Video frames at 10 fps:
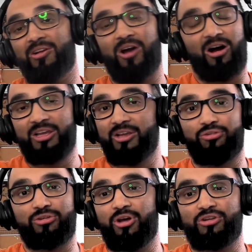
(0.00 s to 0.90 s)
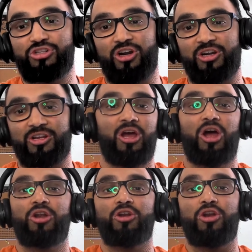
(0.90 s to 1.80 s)
knocking is another jargon.
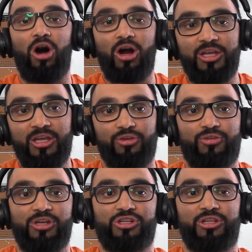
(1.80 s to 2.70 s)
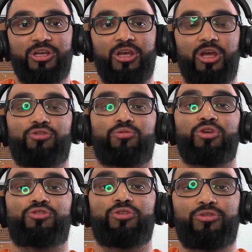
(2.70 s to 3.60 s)
Knocking essentially is
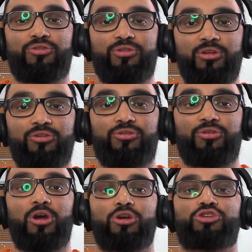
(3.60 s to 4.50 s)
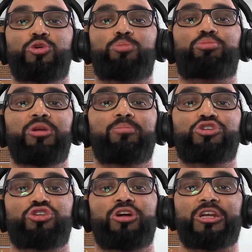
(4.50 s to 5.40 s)
resistance to
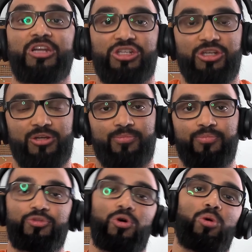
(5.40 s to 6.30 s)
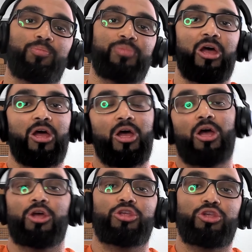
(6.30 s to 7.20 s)
premature ignition. So
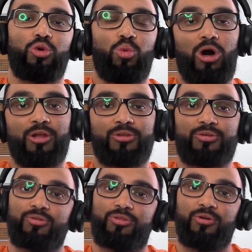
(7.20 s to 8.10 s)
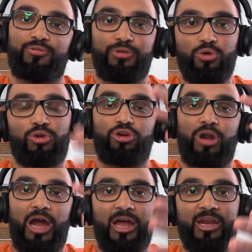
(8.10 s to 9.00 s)
you want the fuel you're
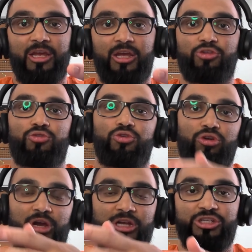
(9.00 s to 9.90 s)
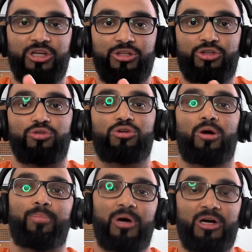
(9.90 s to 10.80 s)
adding into your engine to
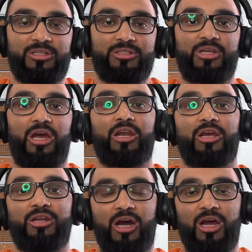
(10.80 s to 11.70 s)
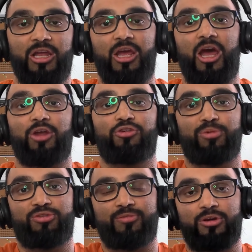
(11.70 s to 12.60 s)
combust and ignite at a
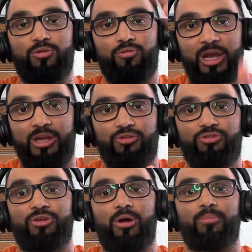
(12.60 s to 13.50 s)
specific rate. Some